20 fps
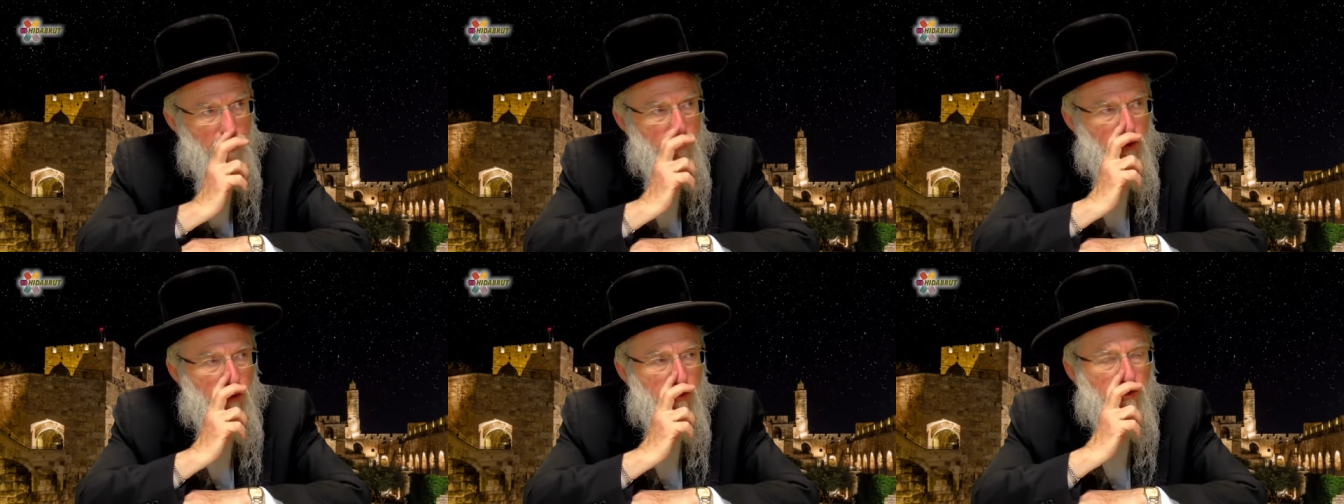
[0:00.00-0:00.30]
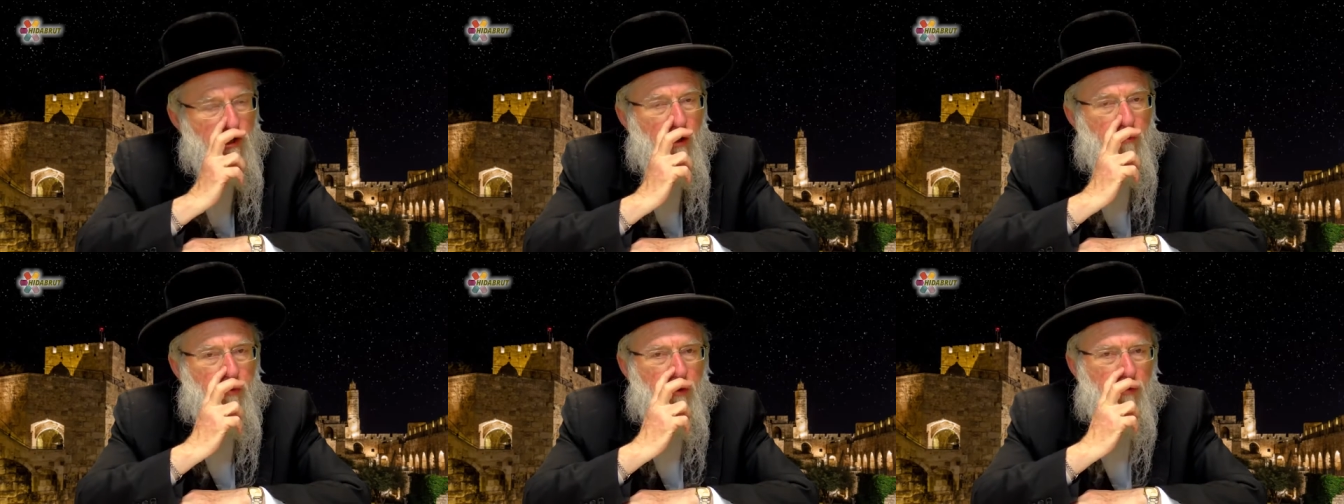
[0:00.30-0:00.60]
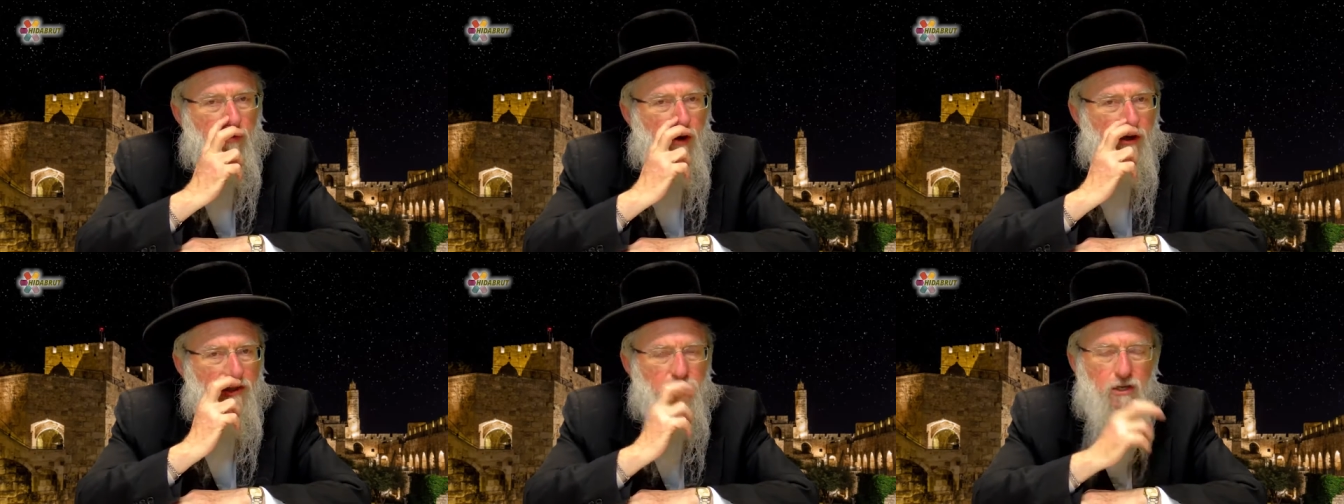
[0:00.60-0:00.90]
Do you see a
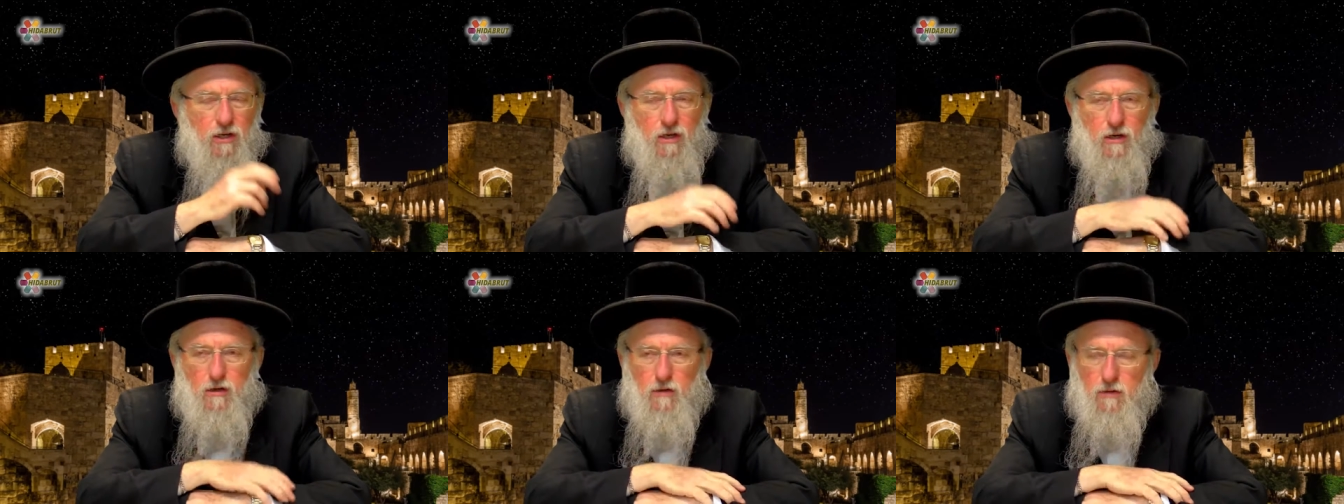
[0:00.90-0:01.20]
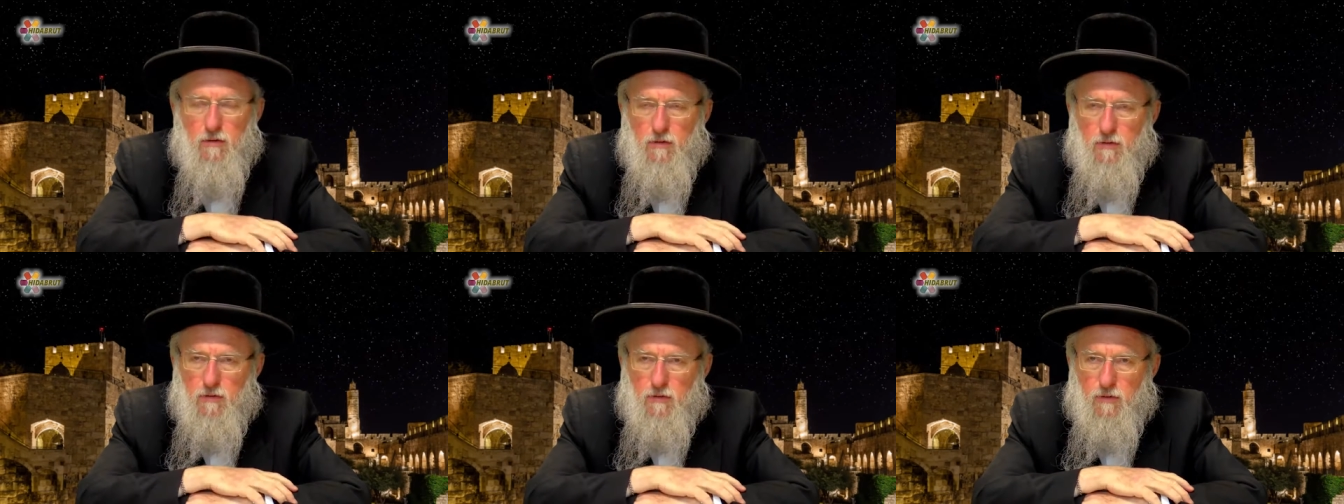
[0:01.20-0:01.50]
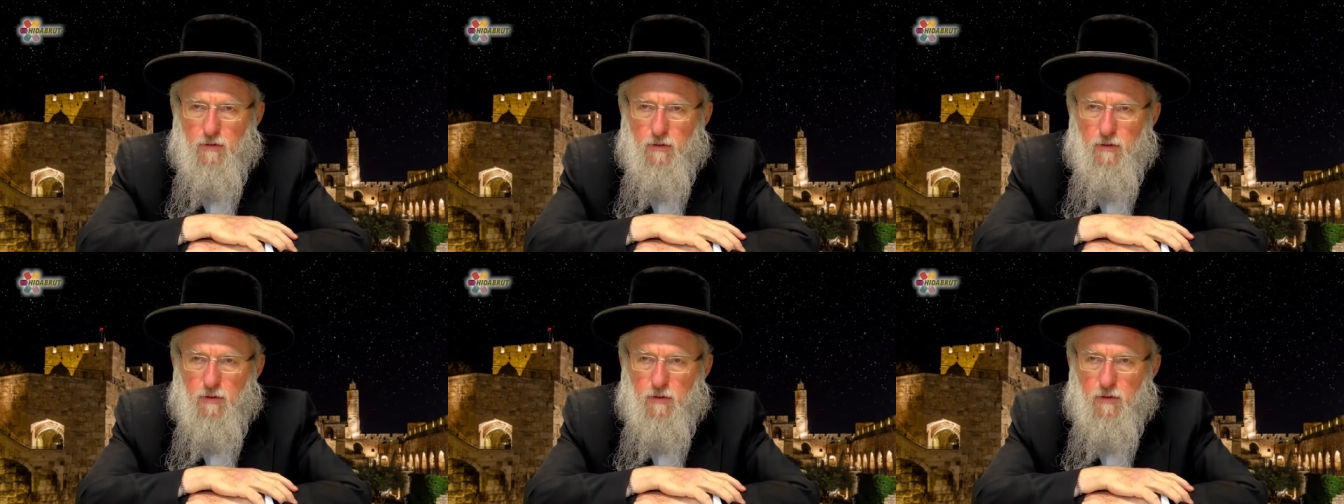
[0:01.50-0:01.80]
progression here?
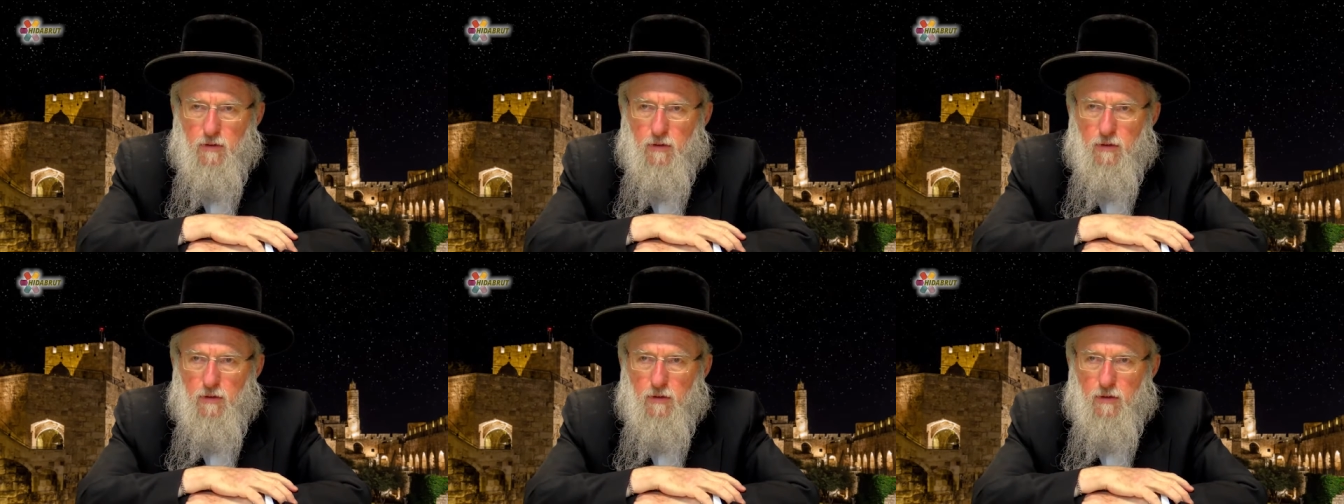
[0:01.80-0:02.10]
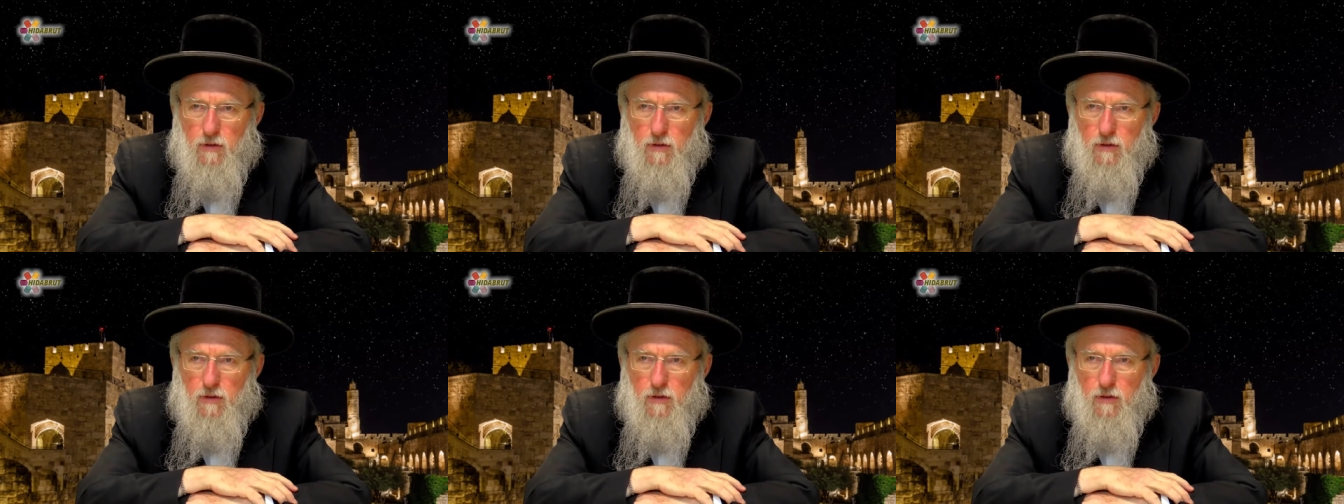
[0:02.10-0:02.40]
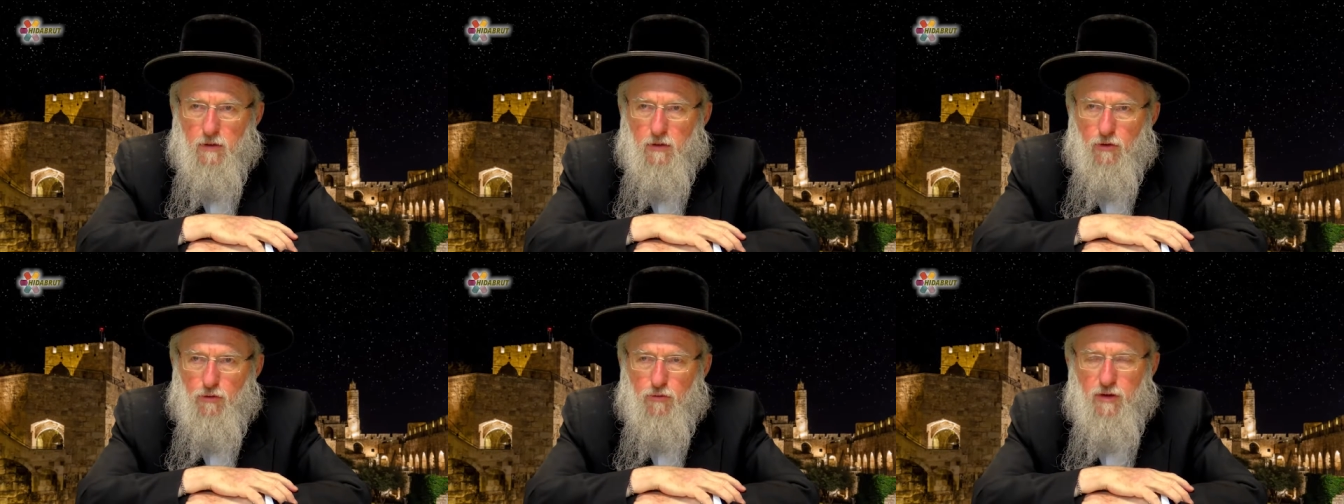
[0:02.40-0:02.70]

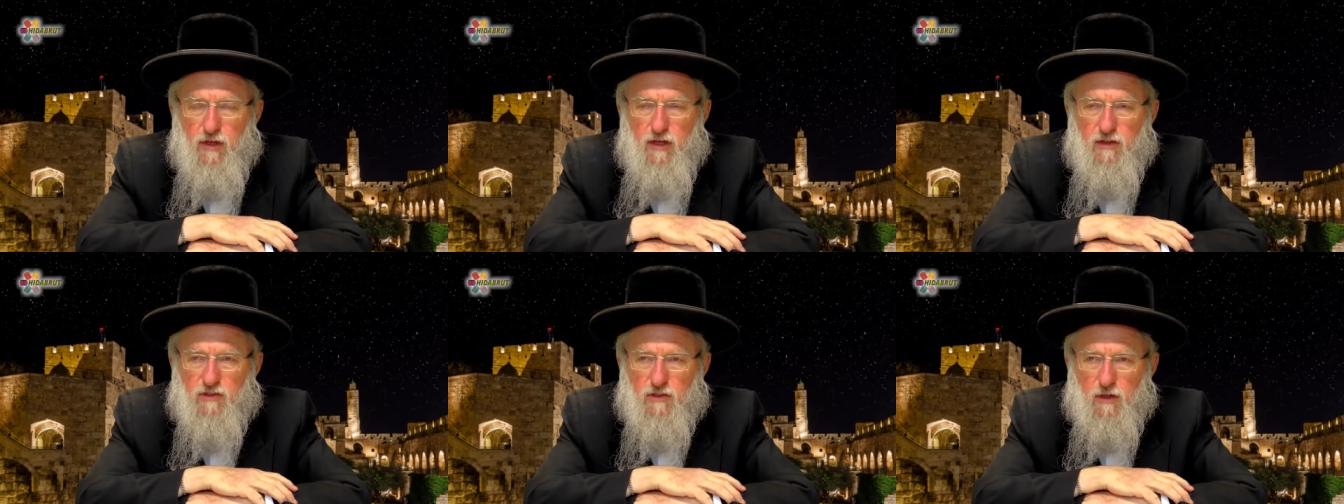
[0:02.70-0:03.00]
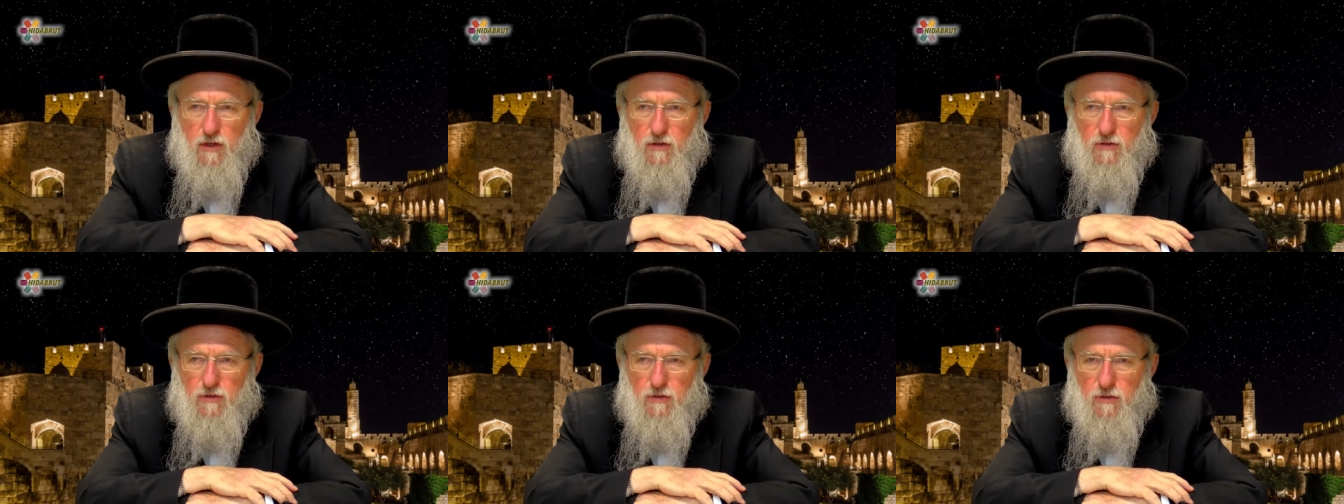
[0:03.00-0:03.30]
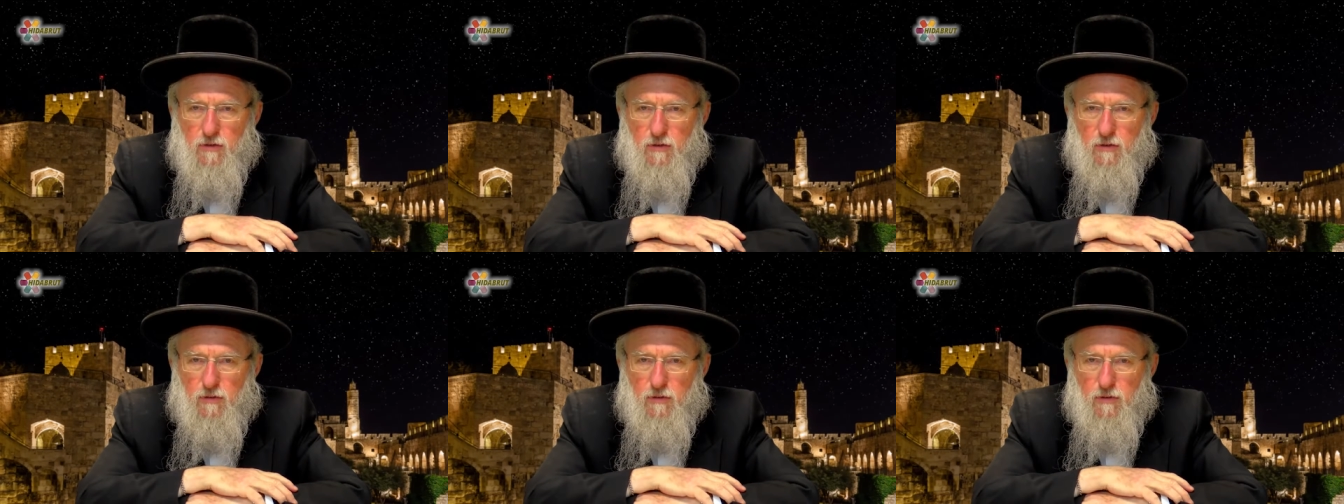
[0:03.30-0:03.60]
3 incidents.